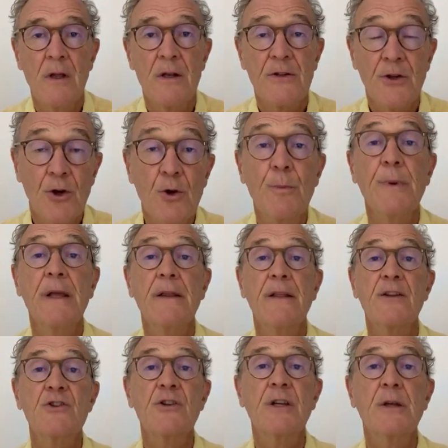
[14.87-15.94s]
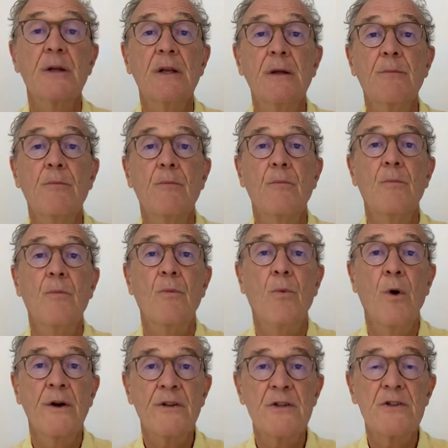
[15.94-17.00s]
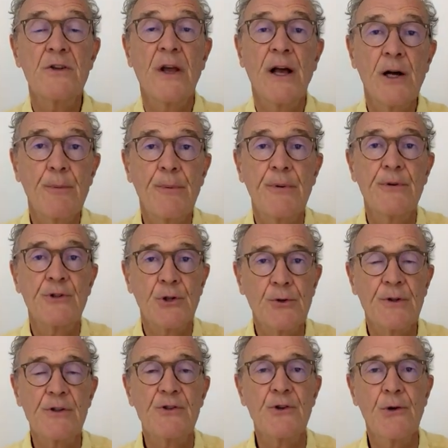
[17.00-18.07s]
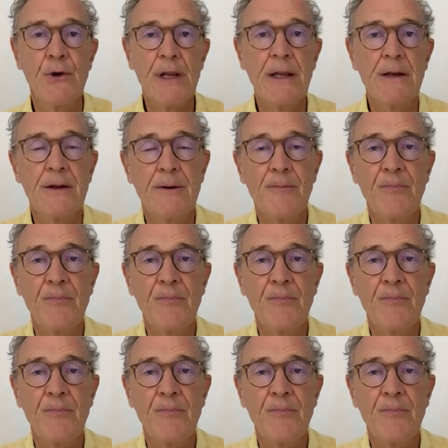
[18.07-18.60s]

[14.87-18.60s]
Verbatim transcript: told me that she wanted to help children to read